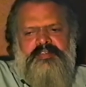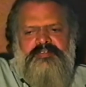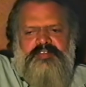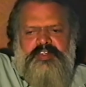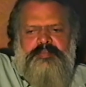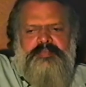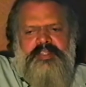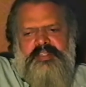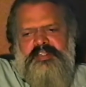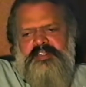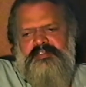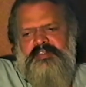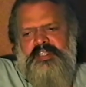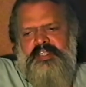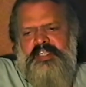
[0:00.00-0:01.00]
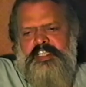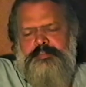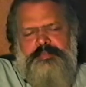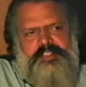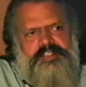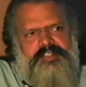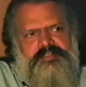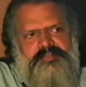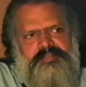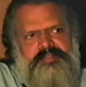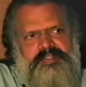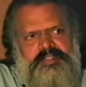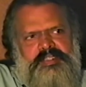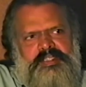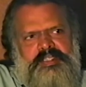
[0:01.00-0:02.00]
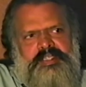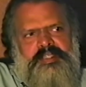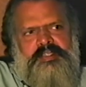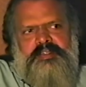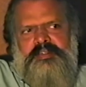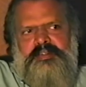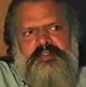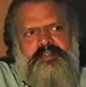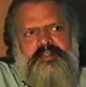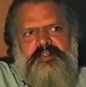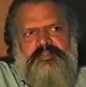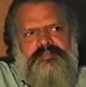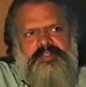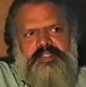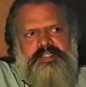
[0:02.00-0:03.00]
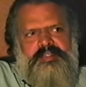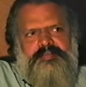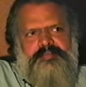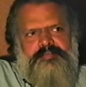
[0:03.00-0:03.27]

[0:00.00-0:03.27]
filmmaking is a very expensive affair.